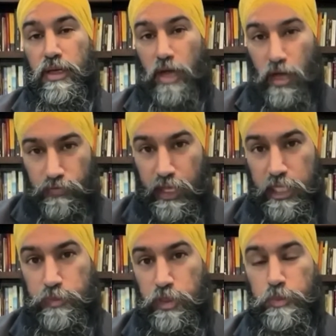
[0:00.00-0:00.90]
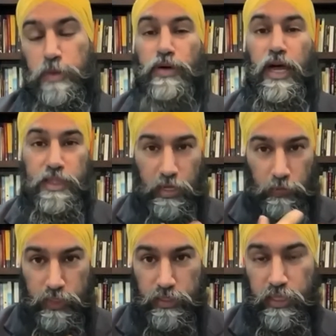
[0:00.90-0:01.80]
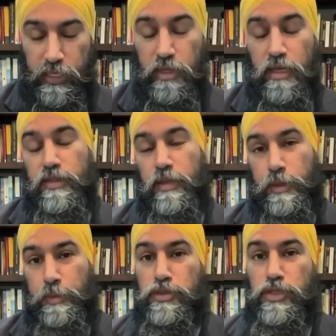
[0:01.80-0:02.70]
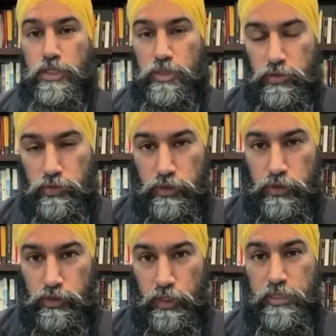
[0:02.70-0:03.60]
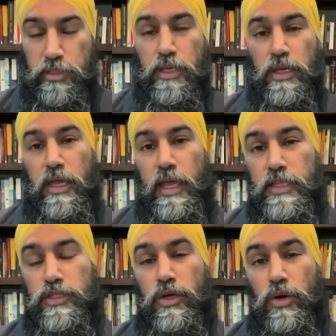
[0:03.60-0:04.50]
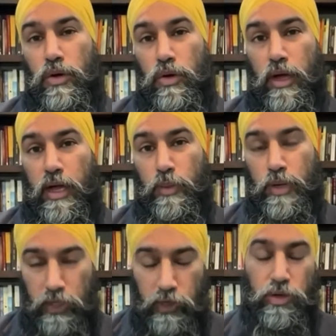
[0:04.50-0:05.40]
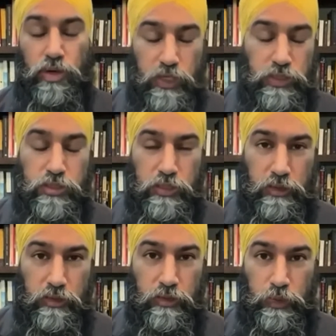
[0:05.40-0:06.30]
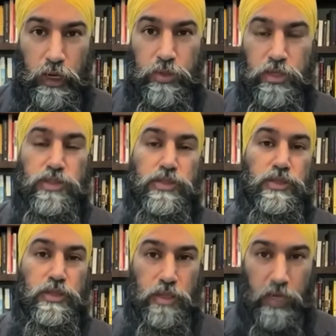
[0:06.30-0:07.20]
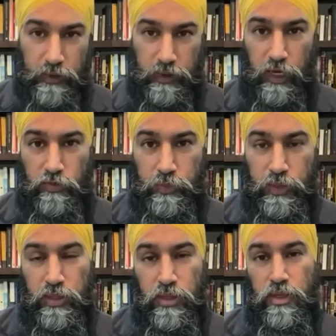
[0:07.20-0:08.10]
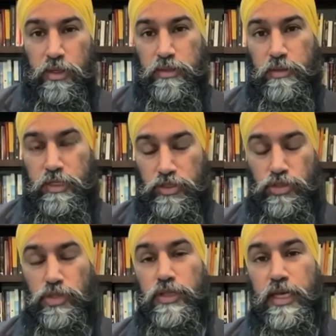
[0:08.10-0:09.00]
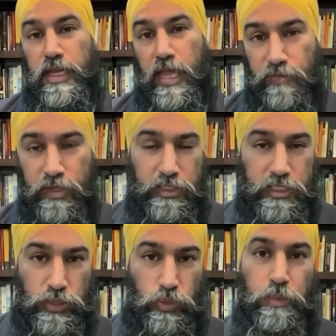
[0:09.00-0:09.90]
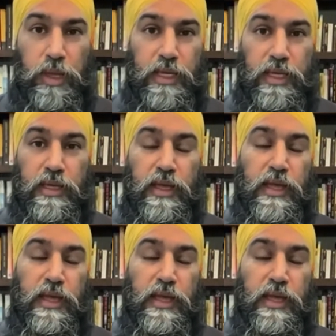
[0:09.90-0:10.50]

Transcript: of the experts, providing that reasoning, then people start to lose trust. And so I would encourage the Prime Minister and the government to ensure that every decision we're making